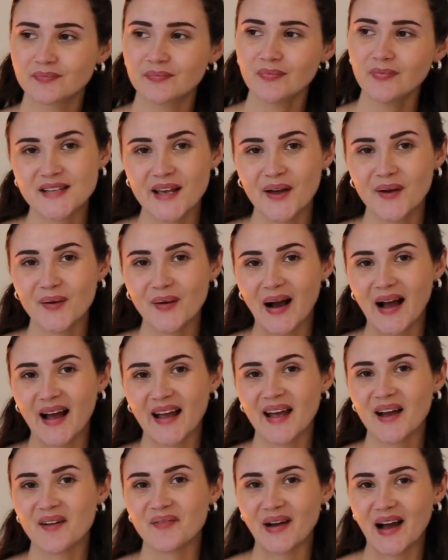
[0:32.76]
So I
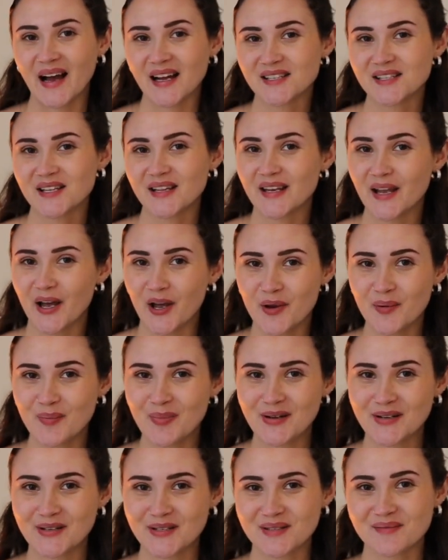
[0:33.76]
have actually
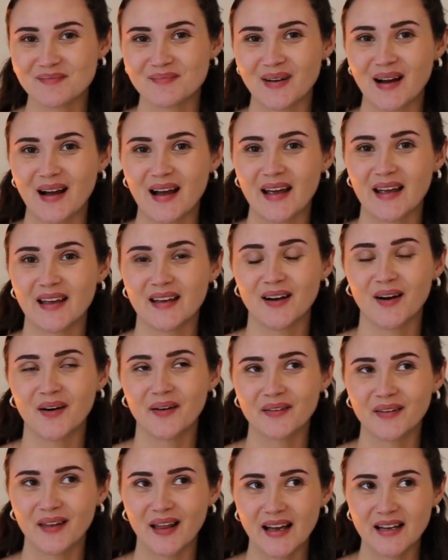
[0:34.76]
opened my
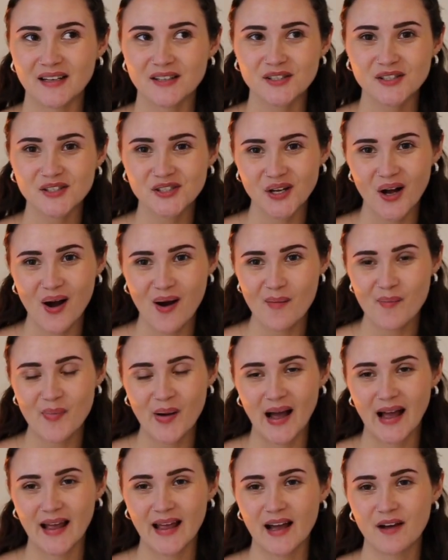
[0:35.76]
online shop.
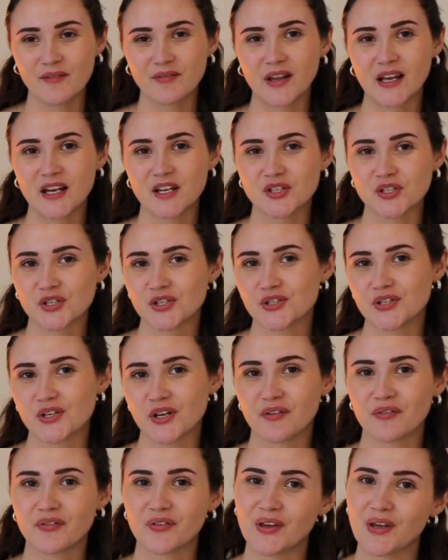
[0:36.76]
I have like just
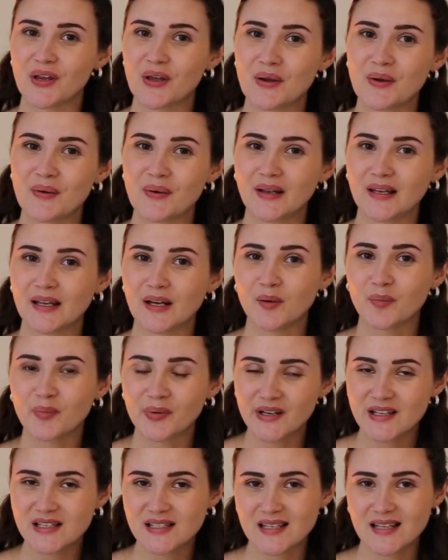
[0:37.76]
a few little
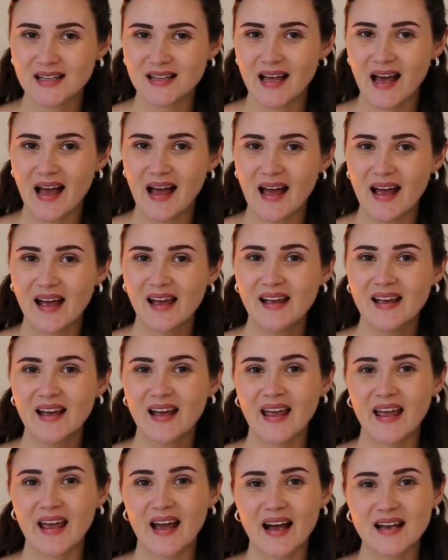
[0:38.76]
prints in there.
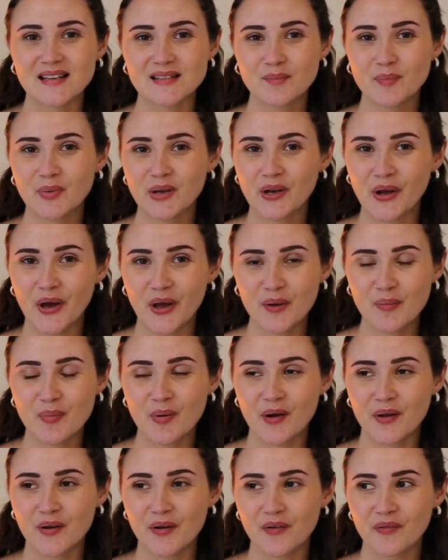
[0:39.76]
It hasn't been
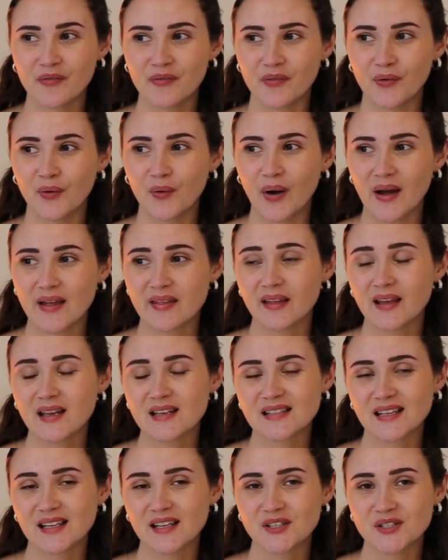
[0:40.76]
open for, I think
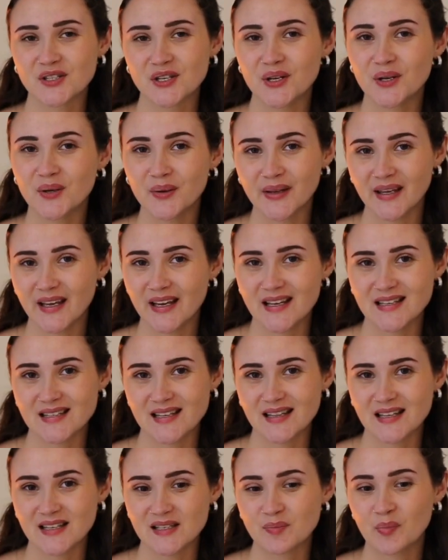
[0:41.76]
it's like 2 years
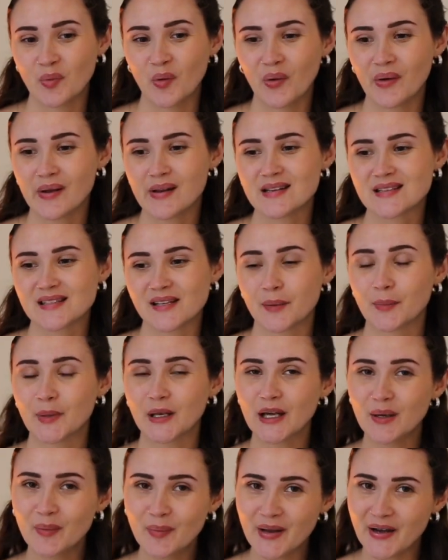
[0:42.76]
at this point, so I'm a
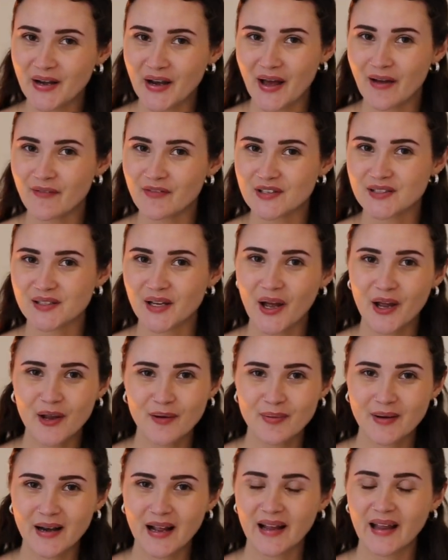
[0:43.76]
little bit nervous to
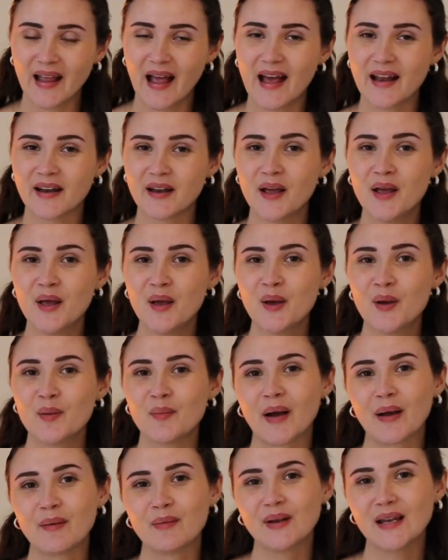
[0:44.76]
open it again,
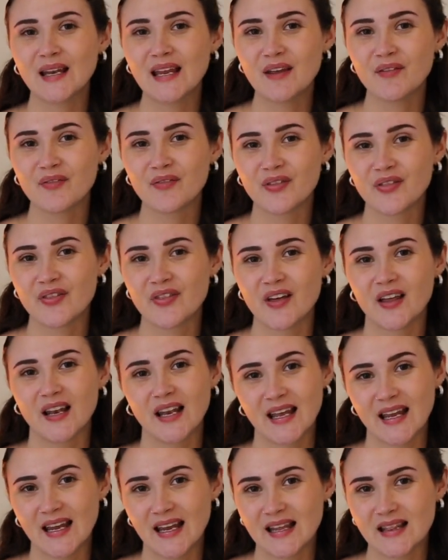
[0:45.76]
but I will leave the
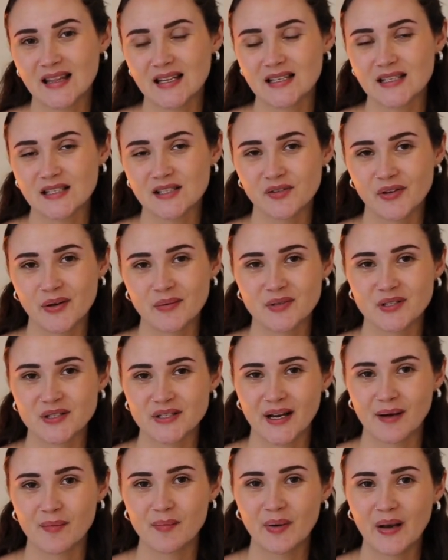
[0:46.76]
link in the description
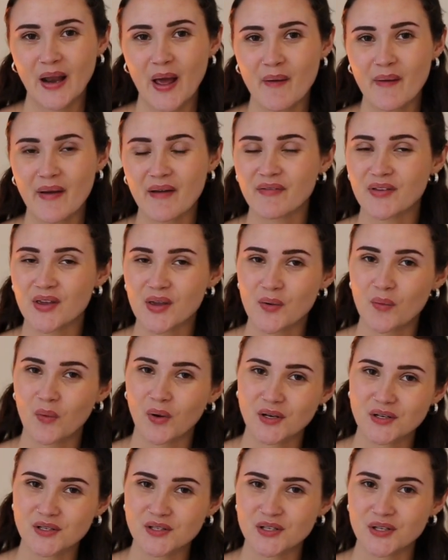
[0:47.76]
down below if you
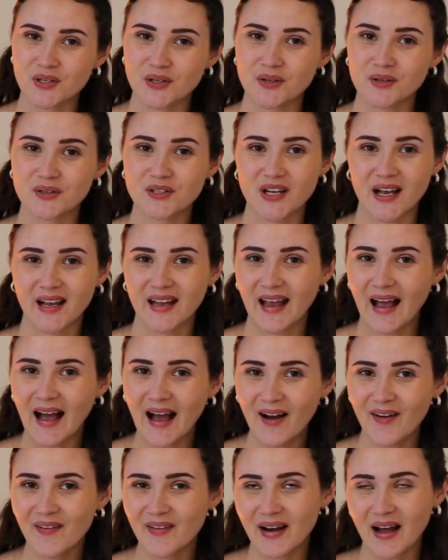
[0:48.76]
want to check it
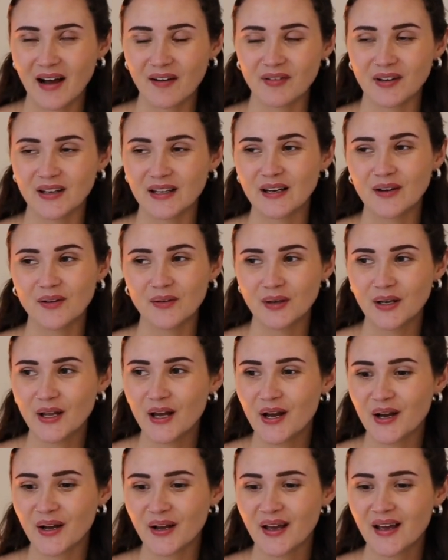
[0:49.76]
out and have a little
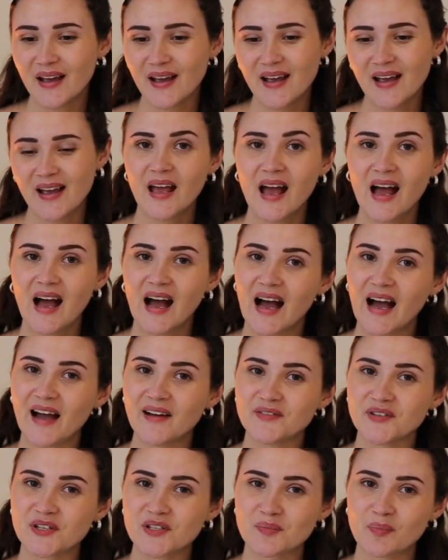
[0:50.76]
look.
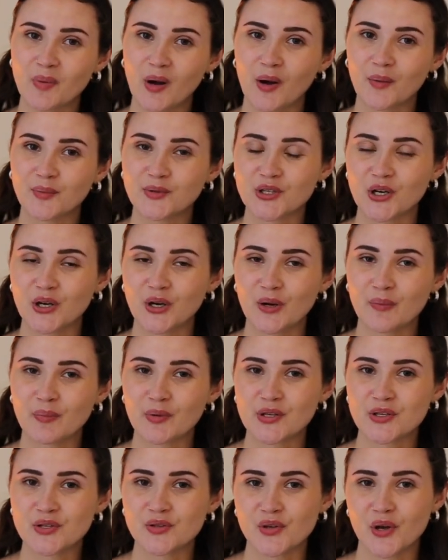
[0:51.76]
I've just popped
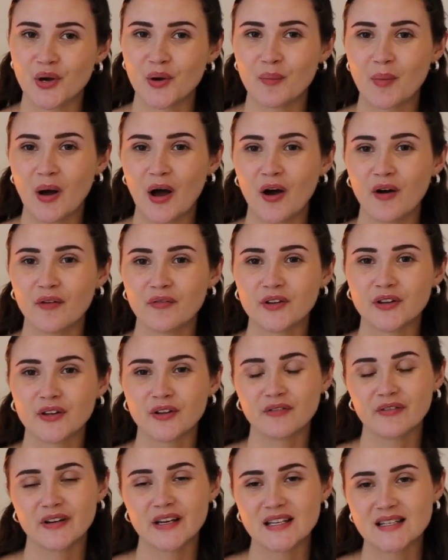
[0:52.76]
up some of the
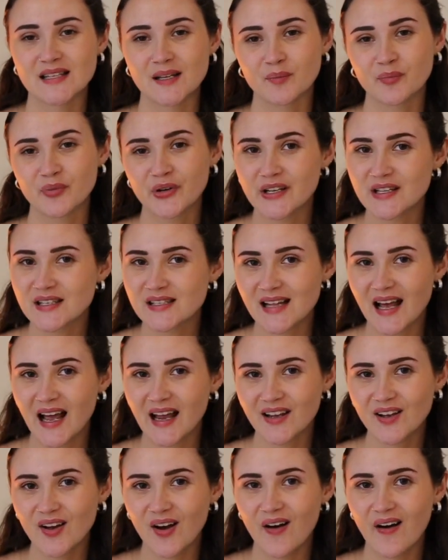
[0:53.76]
recent prints that
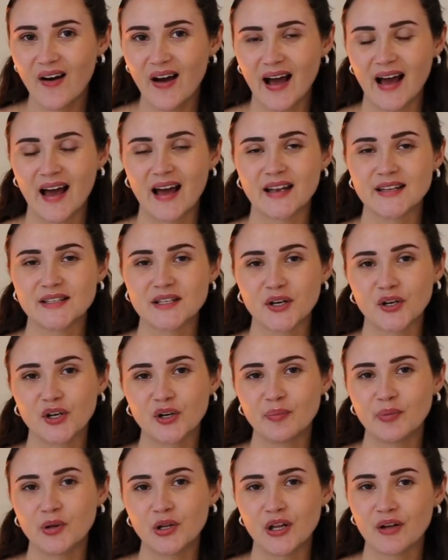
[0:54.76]
I got and a
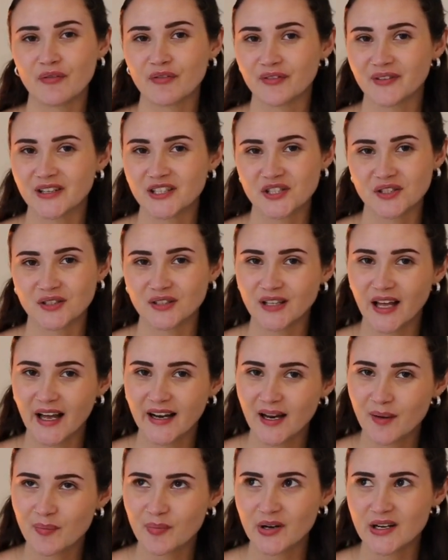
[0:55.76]
couple of original
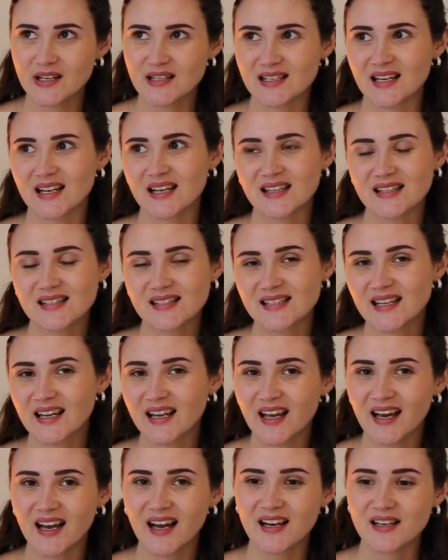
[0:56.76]
lino prints and a
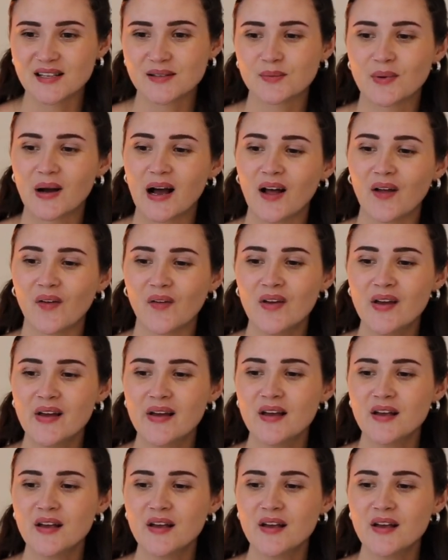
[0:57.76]
sticker as well.